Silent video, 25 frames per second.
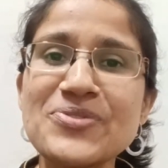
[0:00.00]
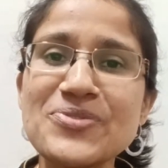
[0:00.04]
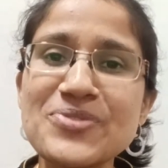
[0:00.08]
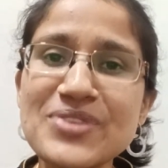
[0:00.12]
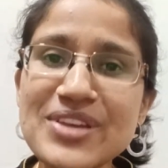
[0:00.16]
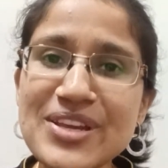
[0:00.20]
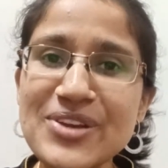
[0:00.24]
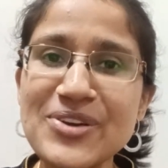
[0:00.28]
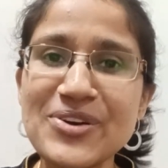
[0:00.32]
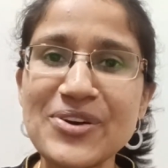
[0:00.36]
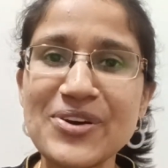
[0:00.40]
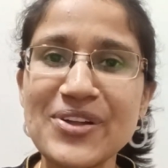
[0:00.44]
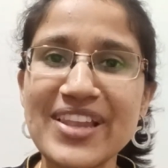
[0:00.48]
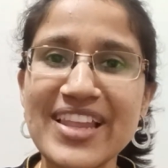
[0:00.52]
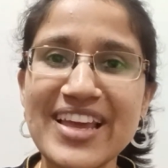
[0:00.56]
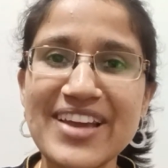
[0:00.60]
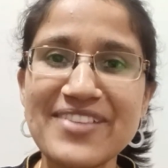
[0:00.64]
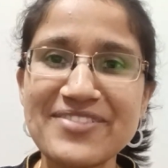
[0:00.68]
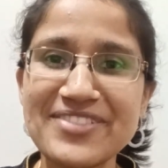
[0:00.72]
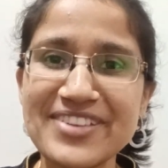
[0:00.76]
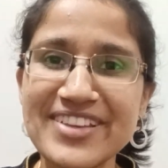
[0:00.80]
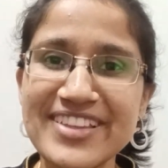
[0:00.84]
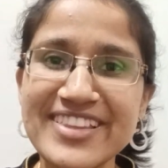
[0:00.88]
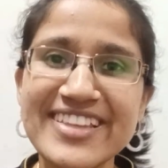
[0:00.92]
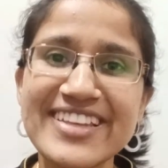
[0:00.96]
recall
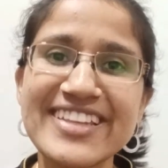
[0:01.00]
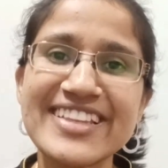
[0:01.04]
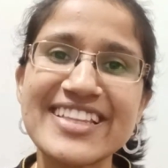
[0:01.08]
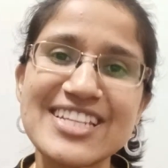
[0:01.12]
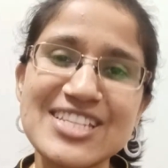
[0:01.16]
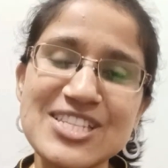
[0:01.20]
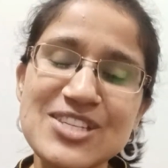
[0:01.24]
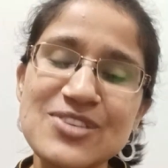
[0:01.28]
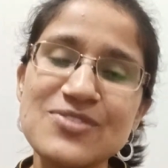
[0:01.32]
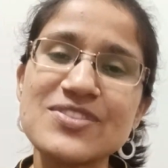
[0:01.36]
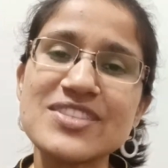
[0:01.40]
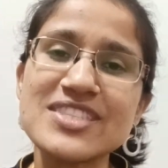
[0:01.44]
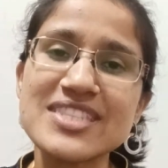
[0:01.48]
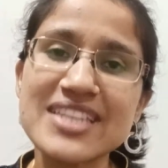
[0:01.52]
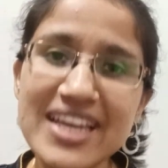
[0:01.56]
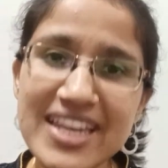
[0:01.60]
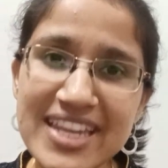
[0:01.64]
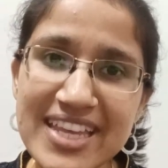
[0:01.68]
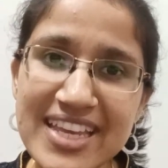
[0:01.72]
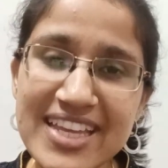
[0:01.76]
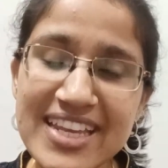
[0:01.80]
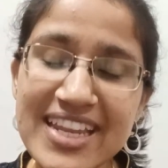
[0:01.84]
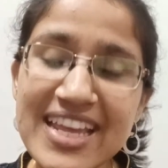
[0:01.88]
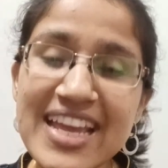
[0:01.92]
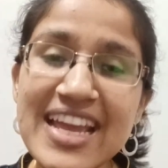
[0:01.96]
everything that you've
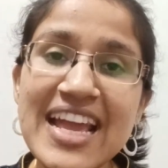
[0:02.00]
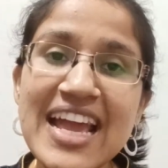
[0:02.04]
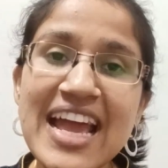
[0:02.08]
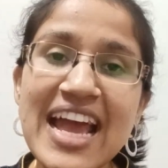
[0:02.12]
studied,